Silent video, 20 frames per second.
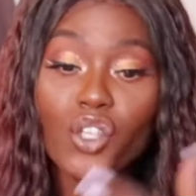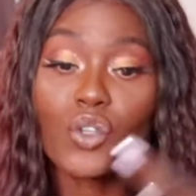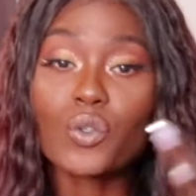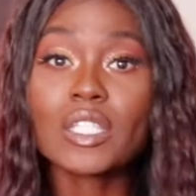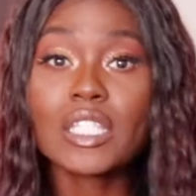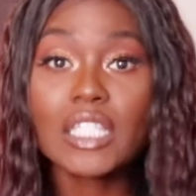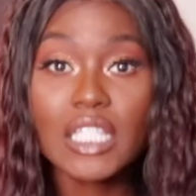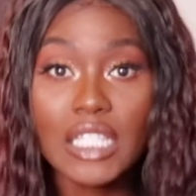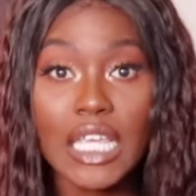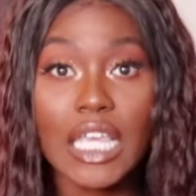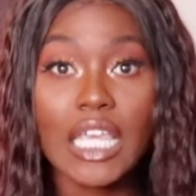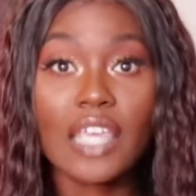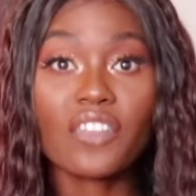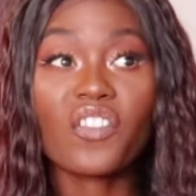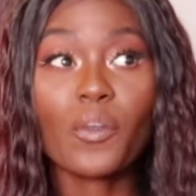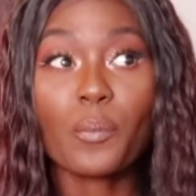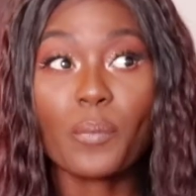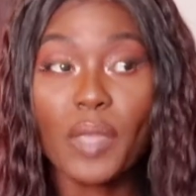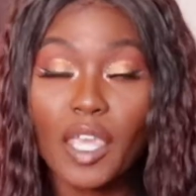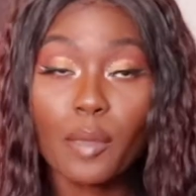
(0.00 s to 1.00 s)
you see
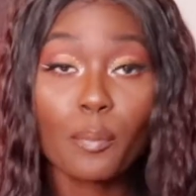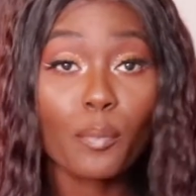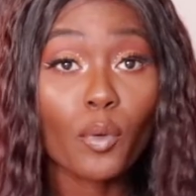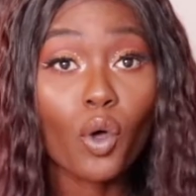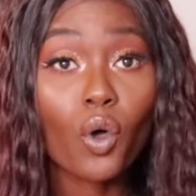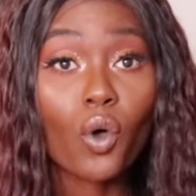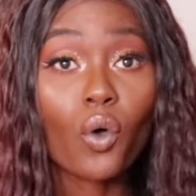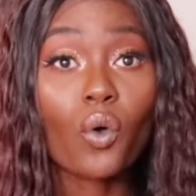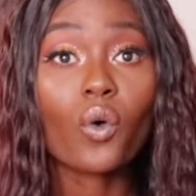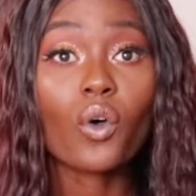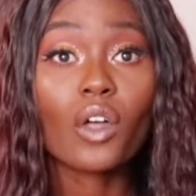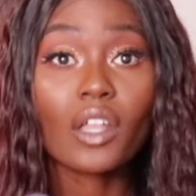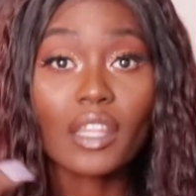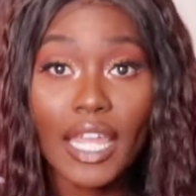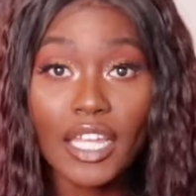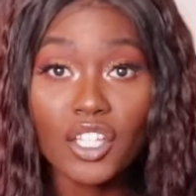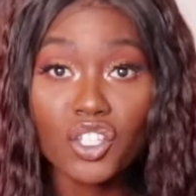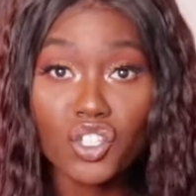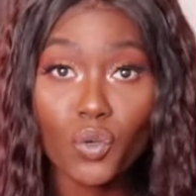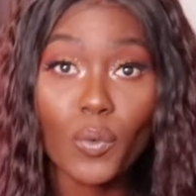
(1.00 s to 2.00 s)
the people
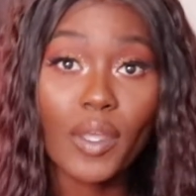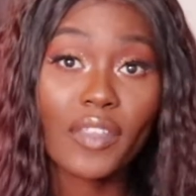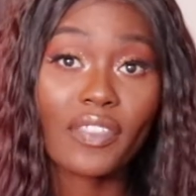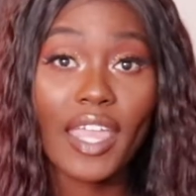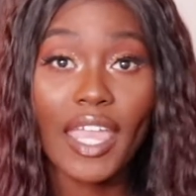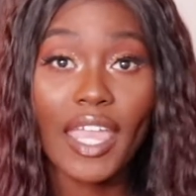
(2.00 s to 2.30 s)
like doing the